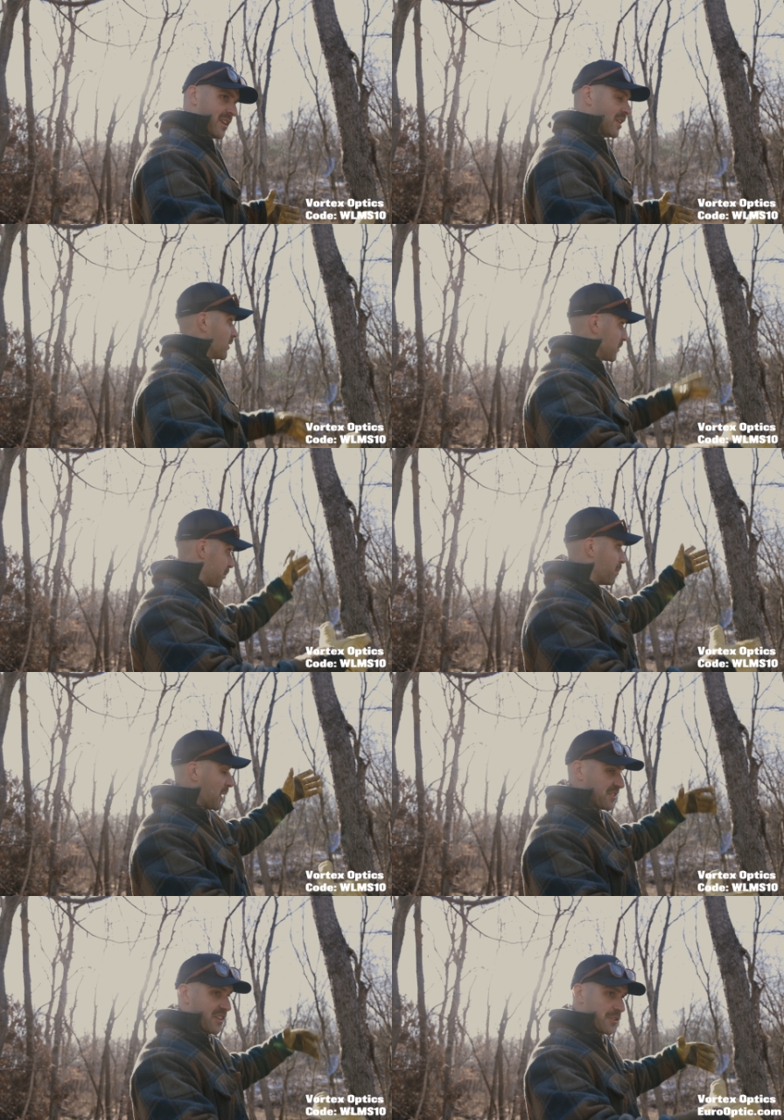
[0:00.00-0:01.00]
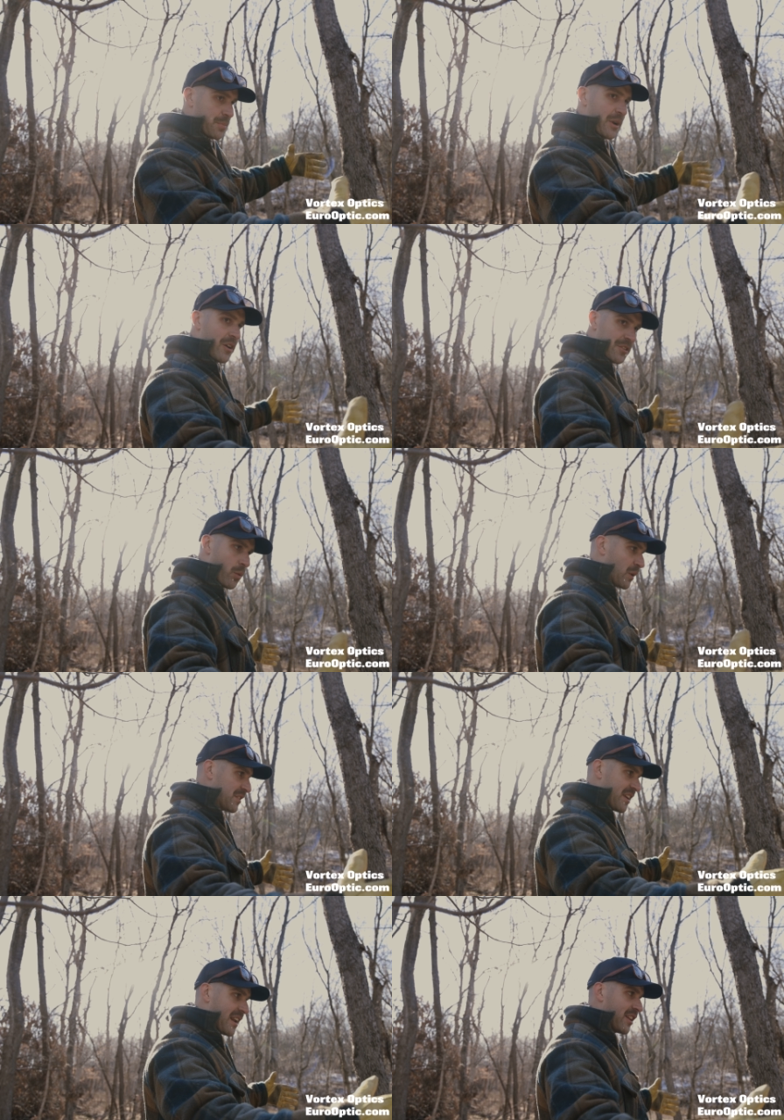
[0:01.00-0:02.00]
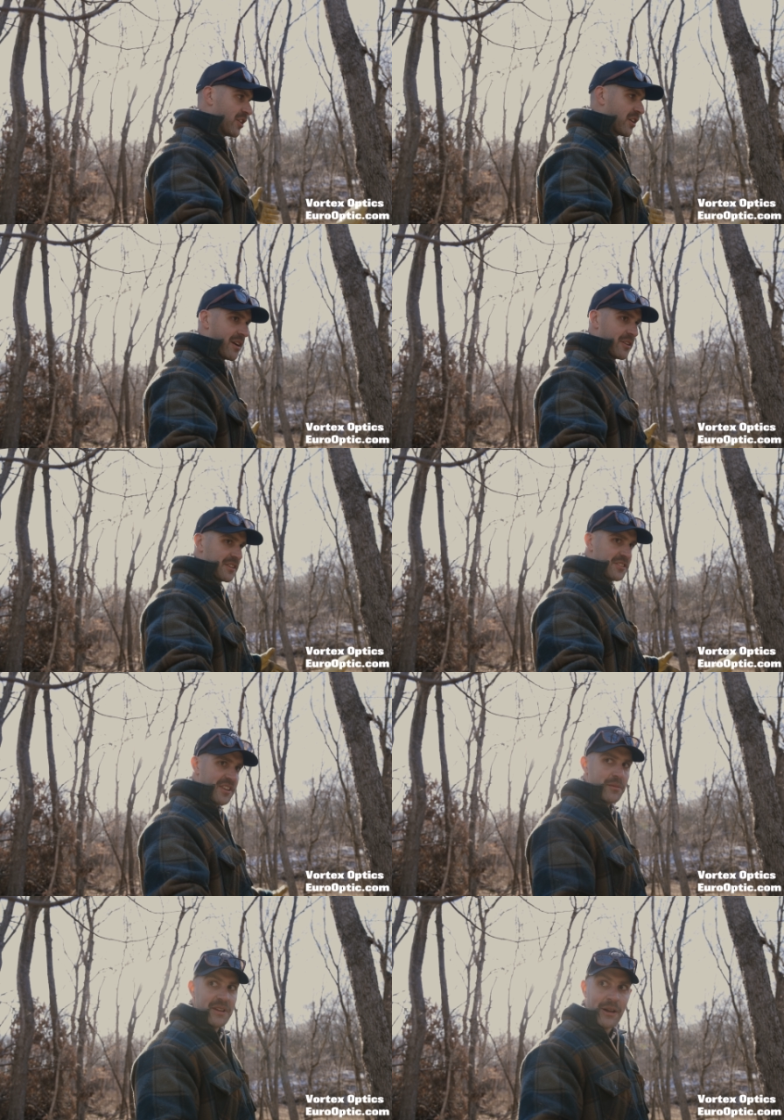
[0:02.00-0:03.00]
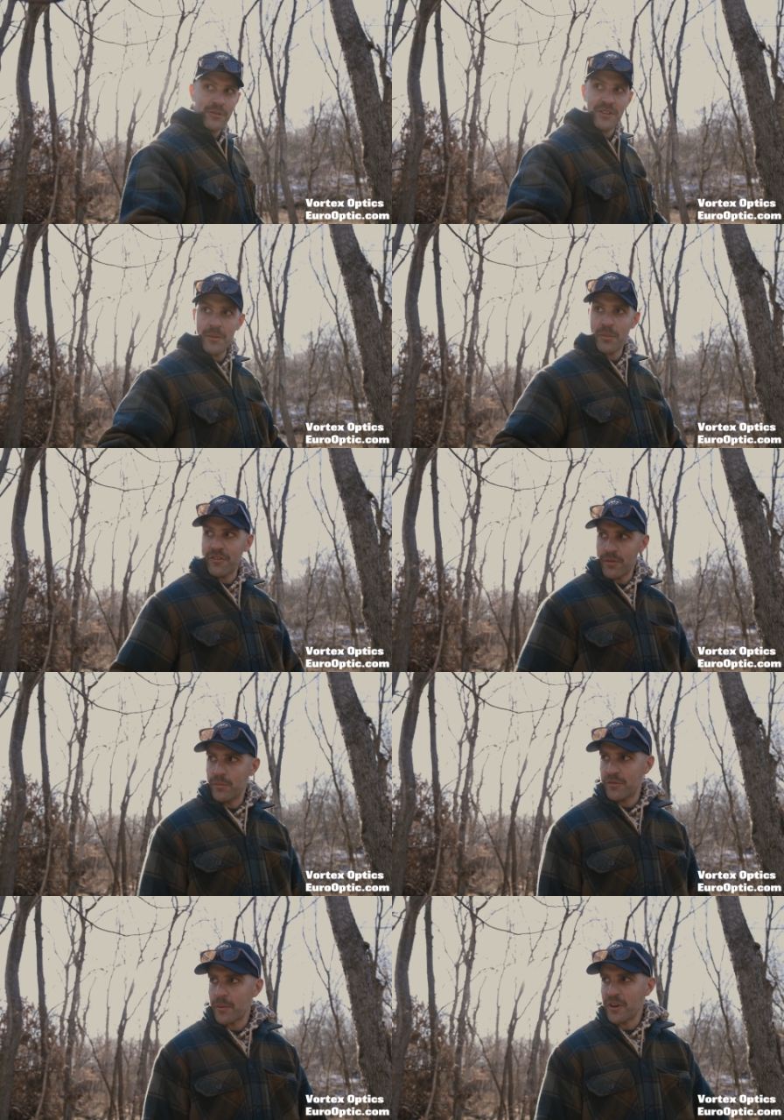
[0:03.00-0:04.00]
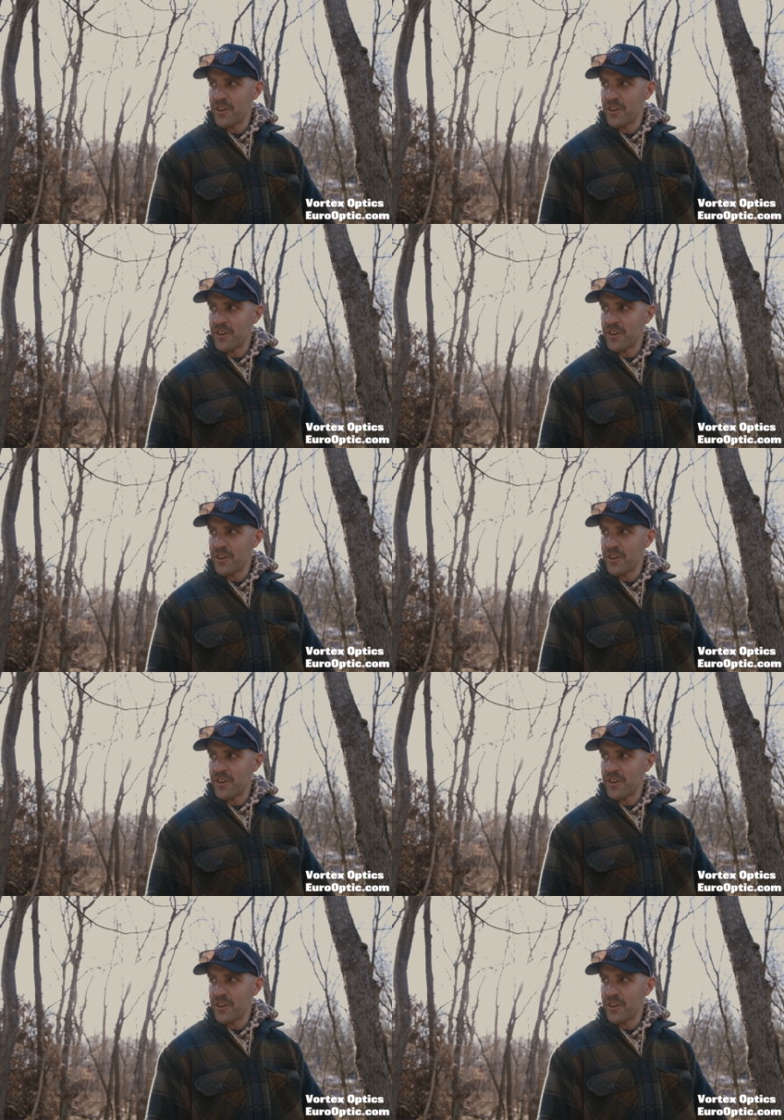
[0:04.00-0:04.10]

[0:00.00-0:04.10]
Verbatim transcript: you know, busting us. But also, once again, I look around at this tim down timber from, from our